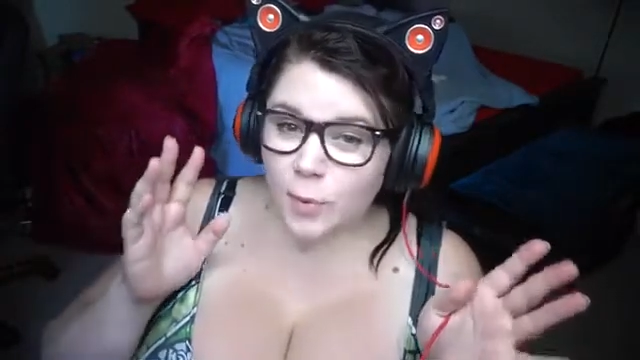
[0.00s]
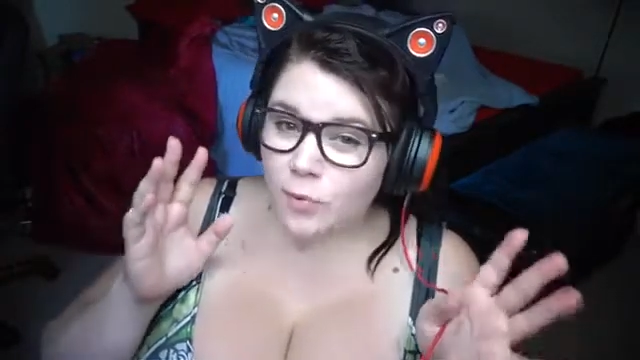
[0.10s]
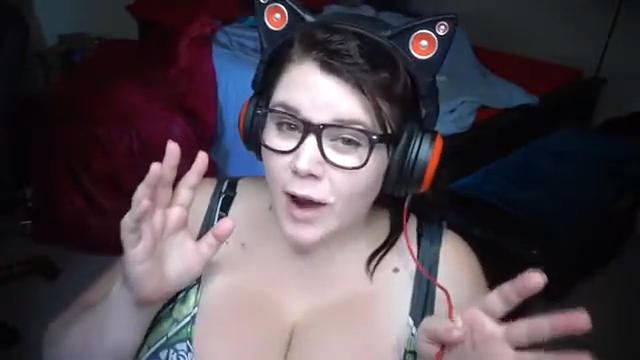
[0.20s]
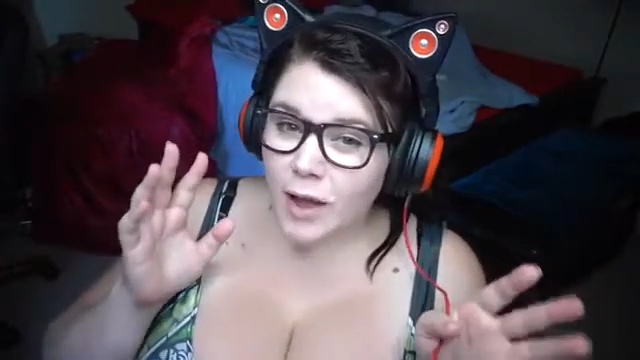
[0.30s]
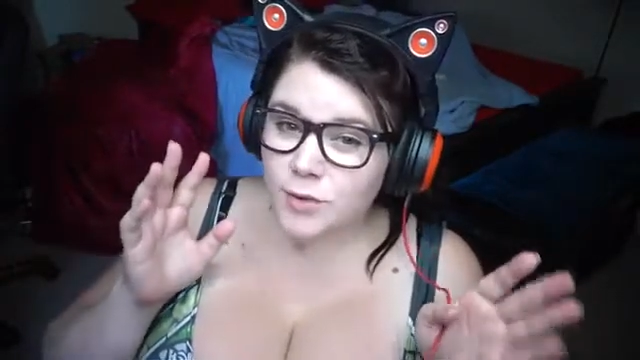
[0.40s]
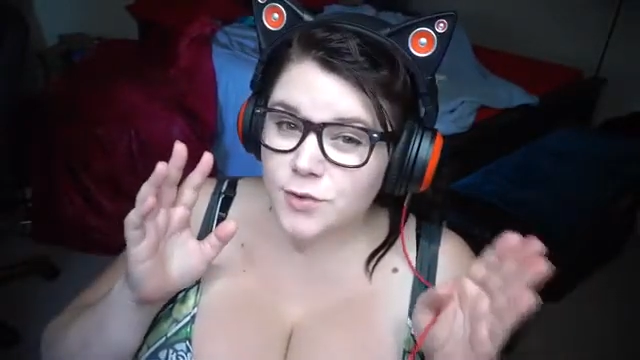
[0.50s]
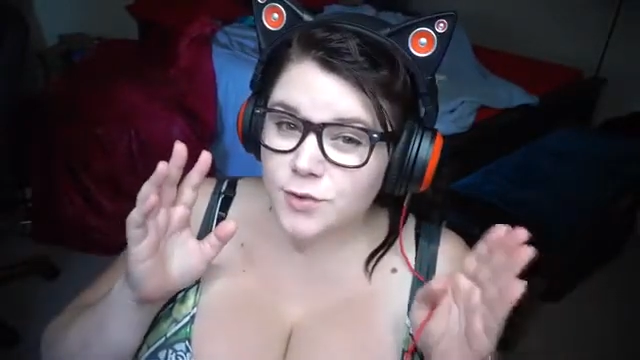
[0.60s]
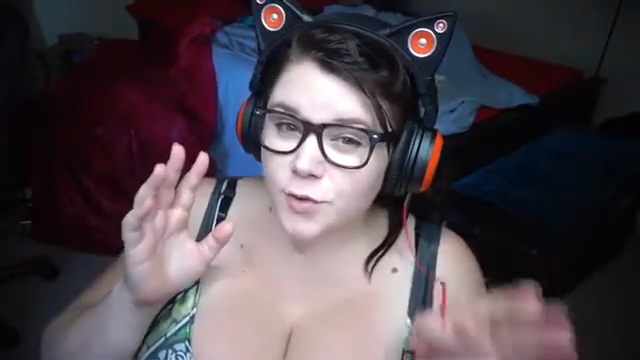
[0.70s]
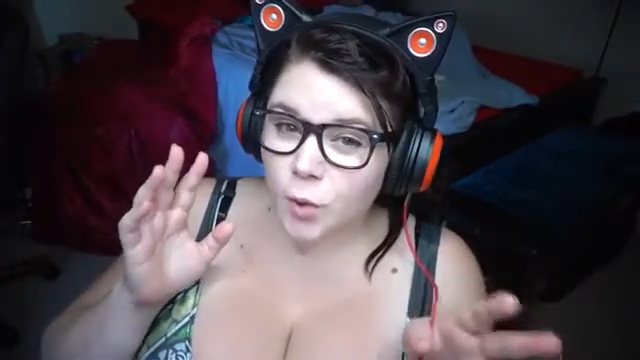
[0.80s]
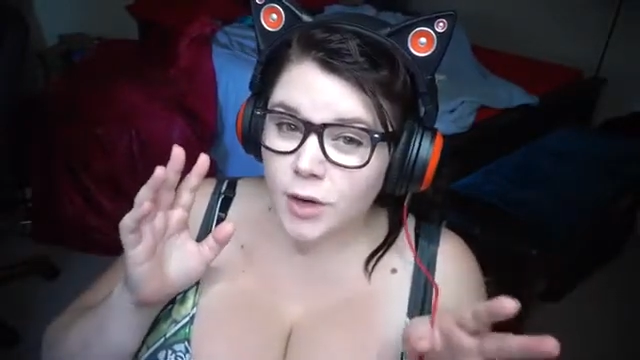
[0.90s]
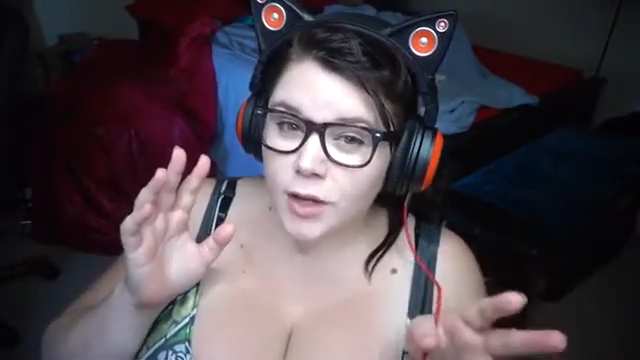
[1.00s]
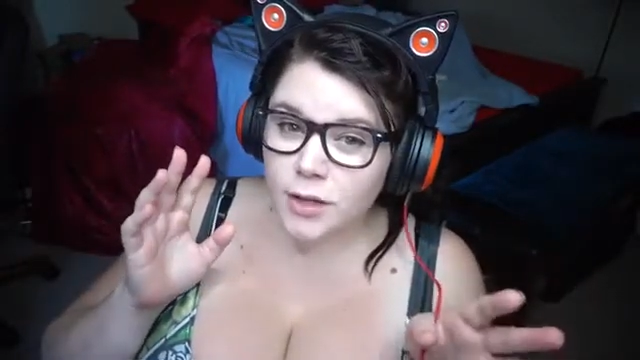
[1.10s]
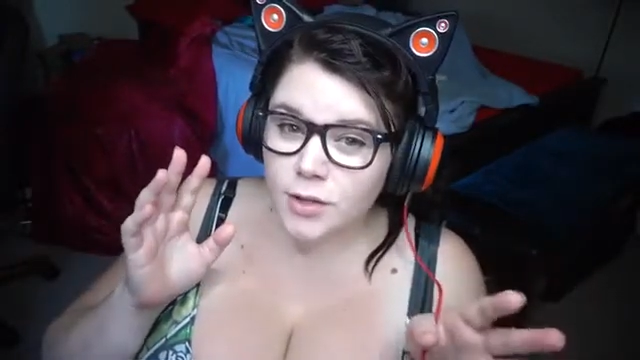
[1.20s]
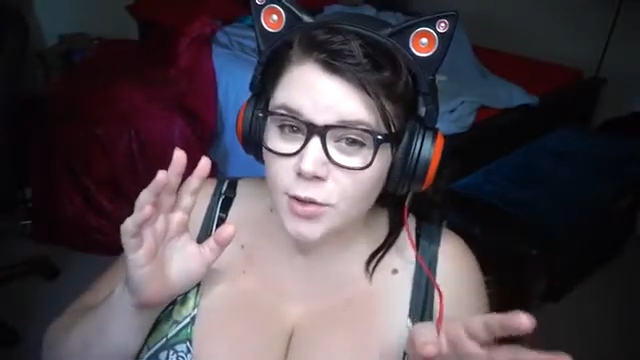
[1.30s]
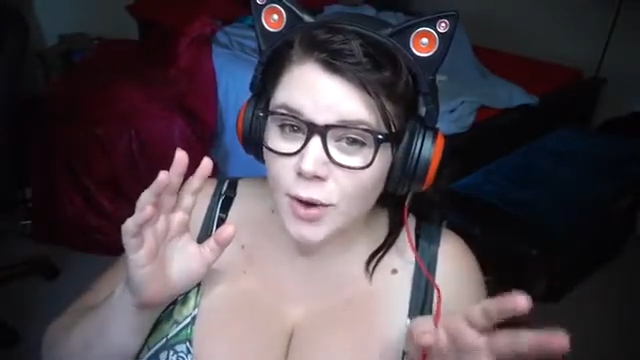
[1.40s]
around
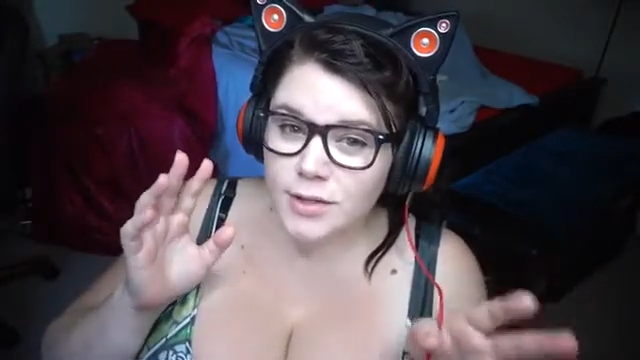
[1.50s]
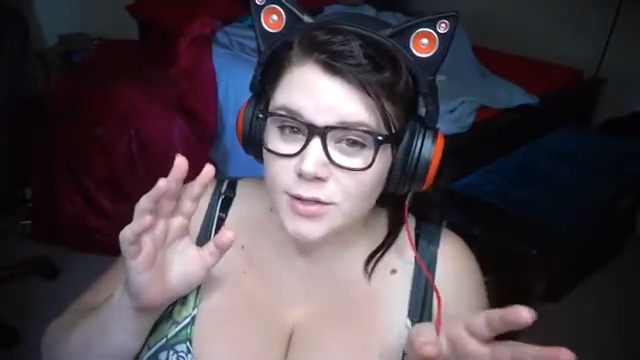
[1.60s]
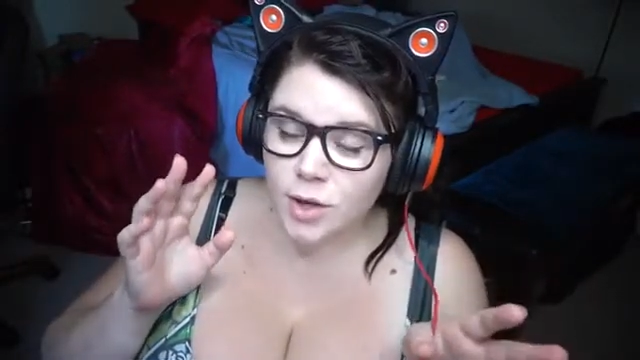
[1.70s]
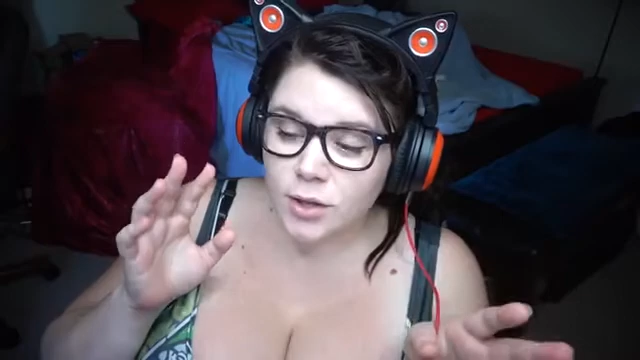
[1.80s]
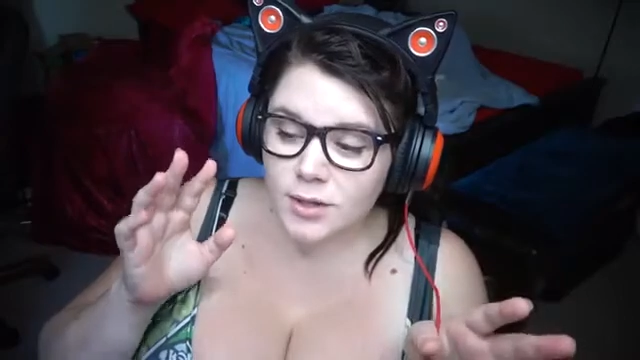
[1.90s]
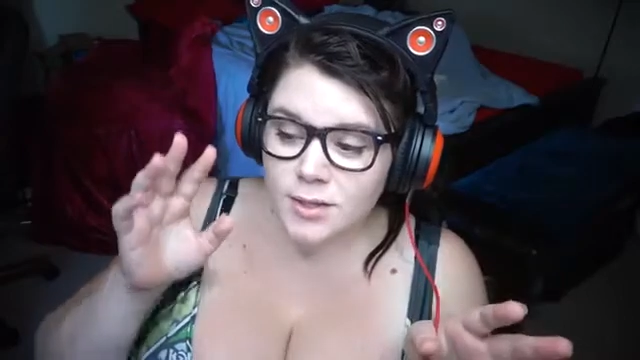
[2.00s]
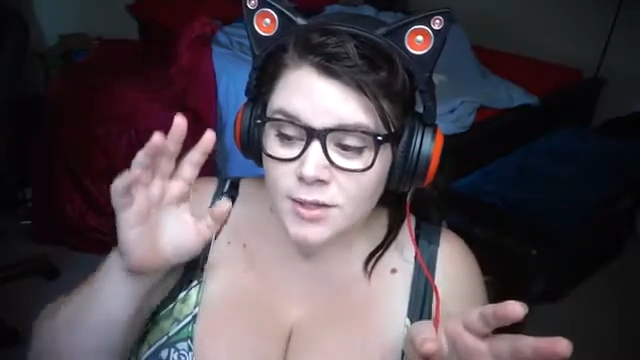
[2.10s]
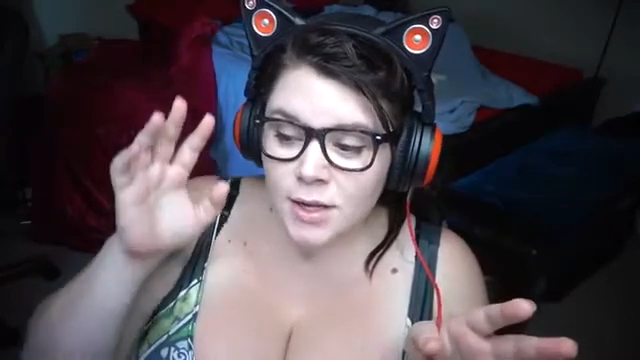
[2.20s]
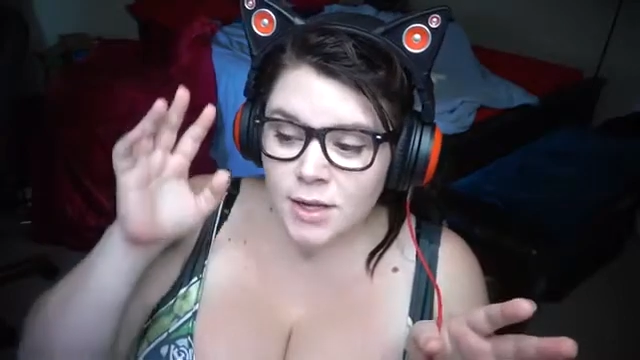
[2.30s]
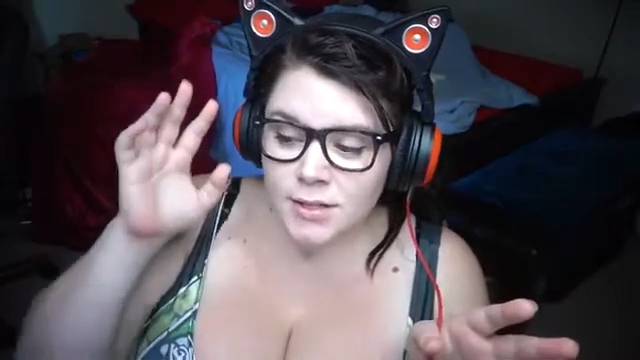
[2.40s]
40 US dollars